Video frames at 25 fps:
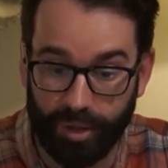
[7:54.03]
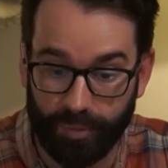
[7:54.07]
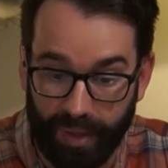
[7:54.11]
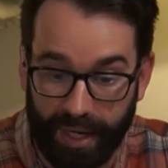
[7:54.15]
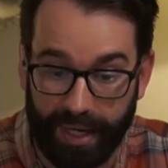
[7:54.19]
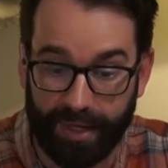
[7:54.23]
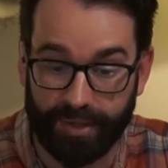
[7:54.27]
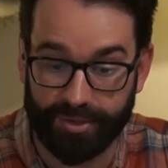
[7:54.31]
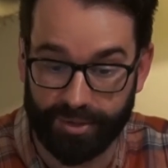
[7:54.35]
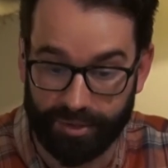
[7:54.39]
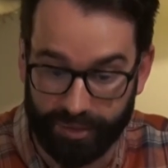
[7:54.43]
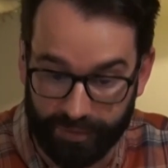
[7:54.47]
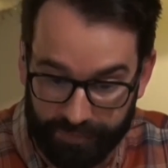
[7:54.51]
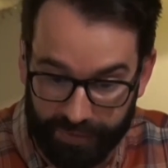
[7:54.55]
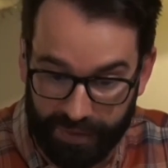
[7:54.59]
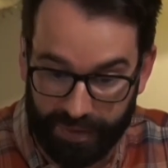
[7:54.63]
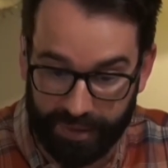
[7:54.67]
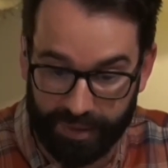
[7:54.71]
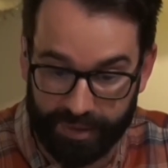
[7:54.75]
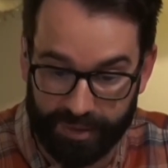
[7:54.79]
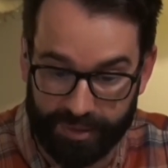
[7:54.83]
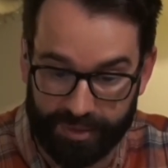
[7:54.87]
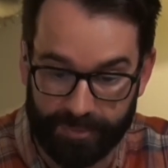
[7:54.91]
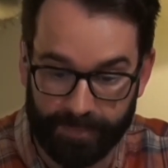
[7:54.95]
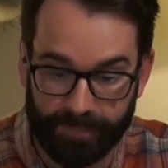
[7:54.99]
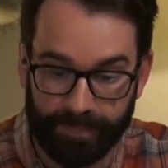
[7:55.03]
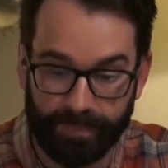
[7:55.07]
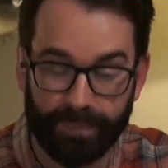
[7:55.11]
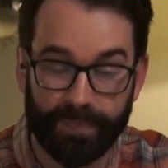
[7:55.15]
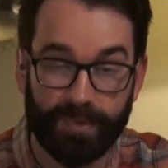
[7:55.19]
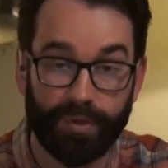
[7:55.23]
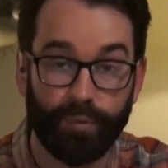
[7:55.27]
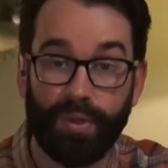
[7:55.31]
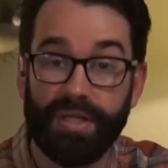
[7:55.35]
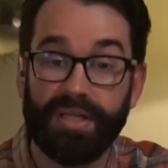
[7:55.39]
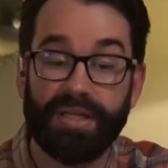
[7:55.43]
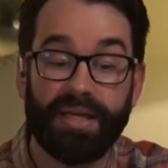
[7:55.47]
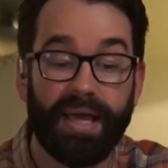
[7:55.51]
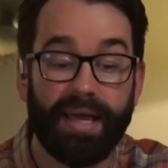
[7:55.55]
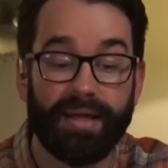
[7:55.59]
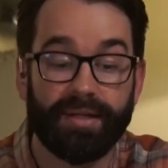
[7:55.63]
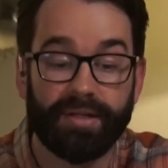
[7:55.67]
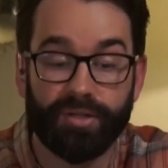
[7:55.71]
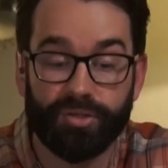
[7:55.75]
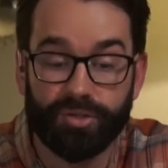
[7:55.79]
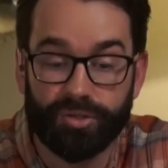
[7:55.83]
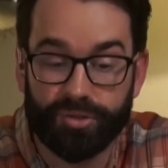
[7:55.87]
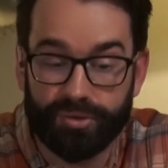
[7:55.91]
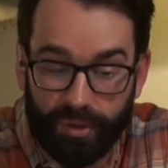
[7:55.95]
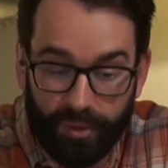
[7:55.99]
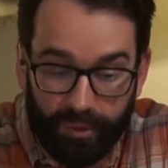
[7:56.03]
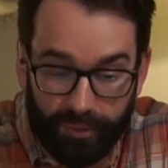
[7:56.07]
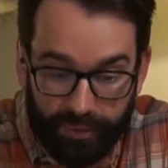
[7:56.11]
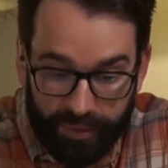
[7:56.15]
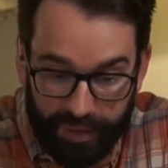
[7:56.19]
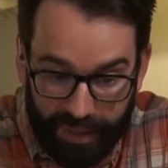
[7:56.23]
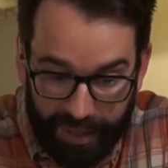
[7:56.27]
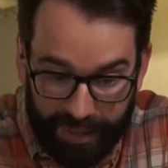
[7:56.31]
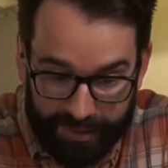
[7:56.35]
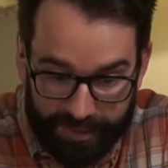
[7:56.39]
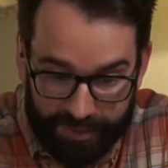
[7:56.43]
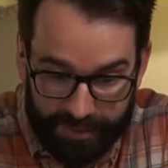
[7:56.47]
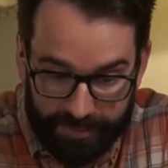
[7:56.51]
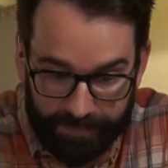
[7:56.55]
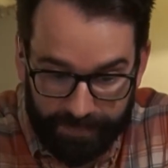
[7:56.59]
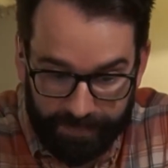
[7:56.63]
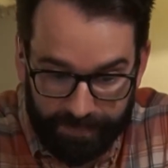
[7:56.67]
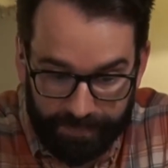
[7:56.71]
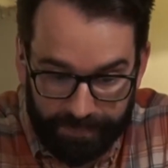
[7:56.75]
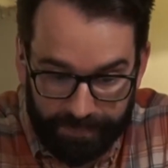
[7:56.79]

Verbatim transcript: irrational feelings. We can't control that.